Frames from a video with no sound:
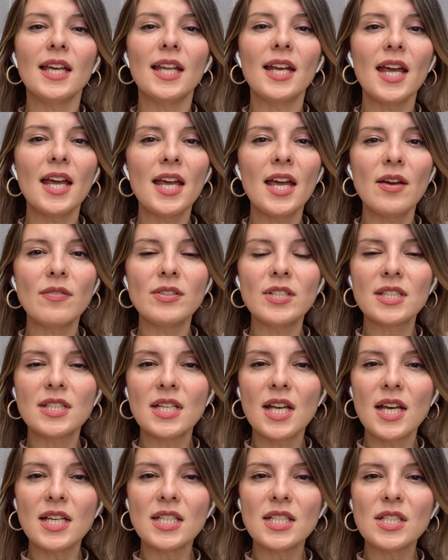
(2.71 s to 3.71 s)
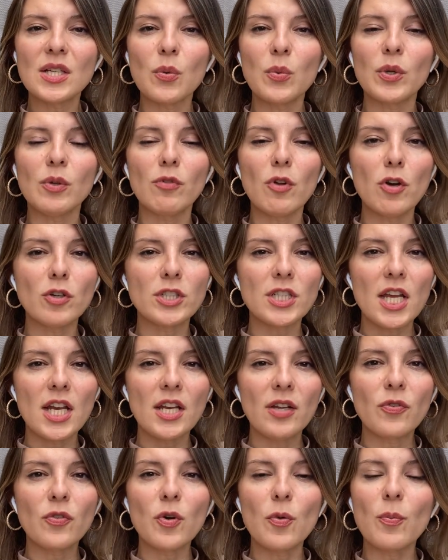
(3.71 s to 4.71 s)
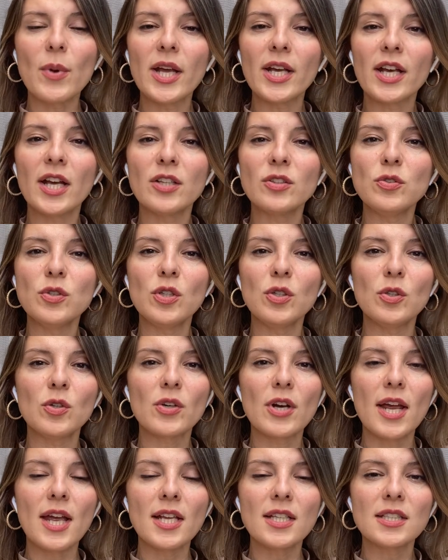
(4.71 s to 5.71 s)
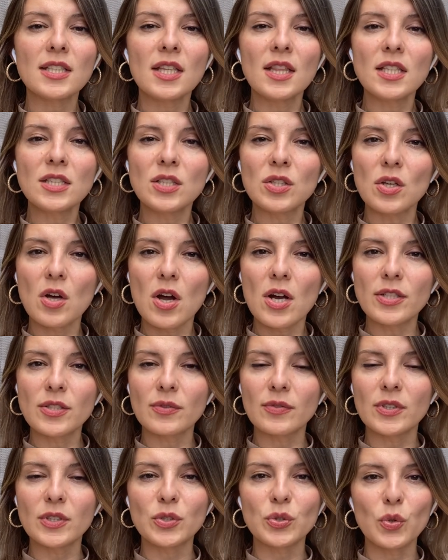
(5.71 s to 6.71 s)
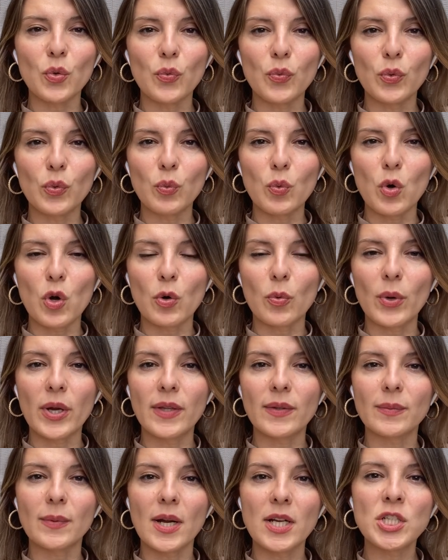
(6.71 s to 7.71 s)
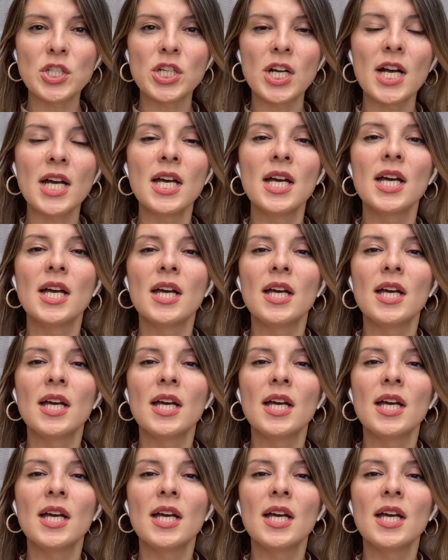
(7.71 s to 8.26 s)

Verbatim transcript: and I have decided I will vlog daily from my country Ukraine since the start of the awful war with Russia